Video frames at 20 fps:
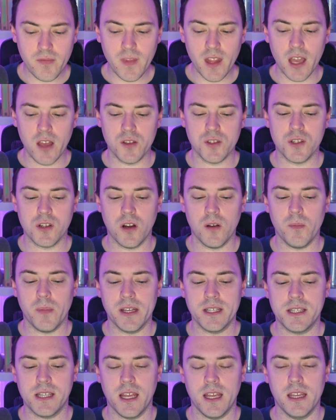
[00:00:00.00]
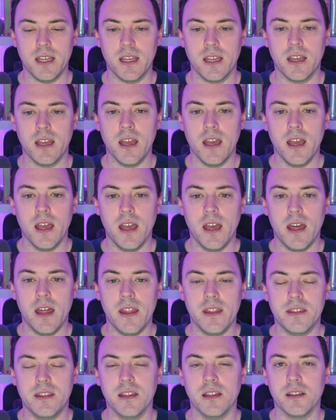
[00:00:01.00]
I'll start by saying
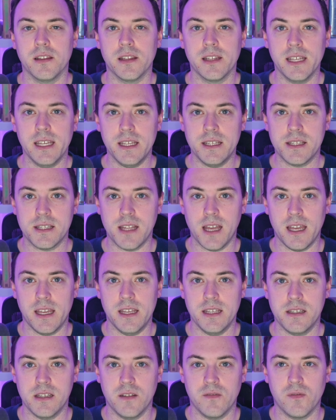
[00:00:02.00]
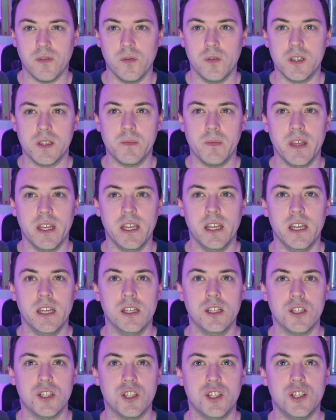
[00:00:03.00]
the least that he's influenced me
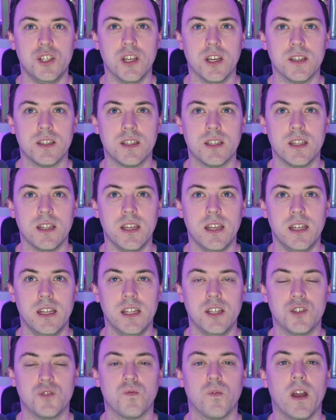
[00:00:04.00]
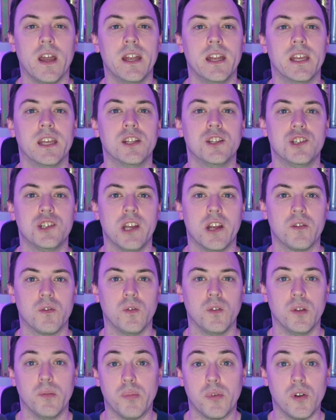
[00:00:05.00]
is just in his writing in
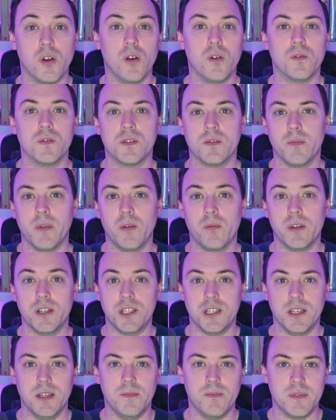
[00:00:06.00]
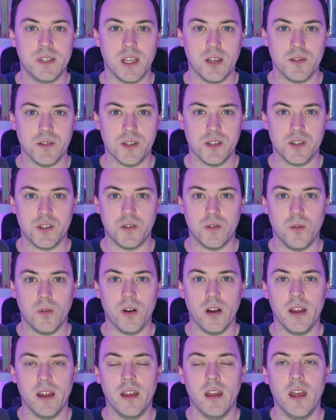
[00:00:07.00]
general, the prose by which he tells his
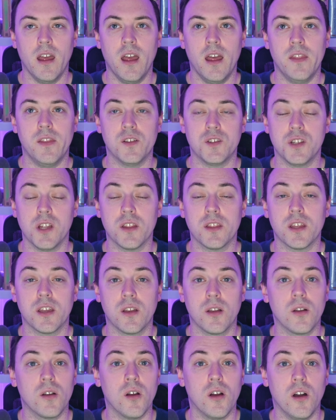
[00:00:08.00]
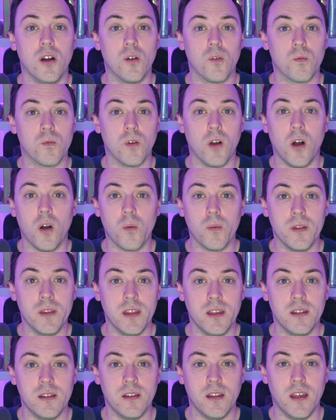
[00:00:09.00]
story. There's nothing wrong with
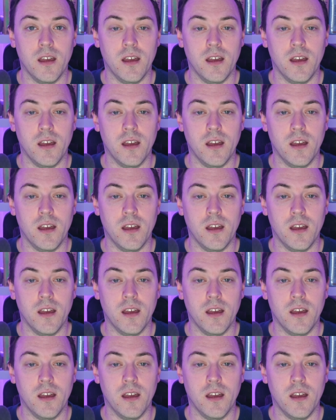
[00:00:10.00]
it.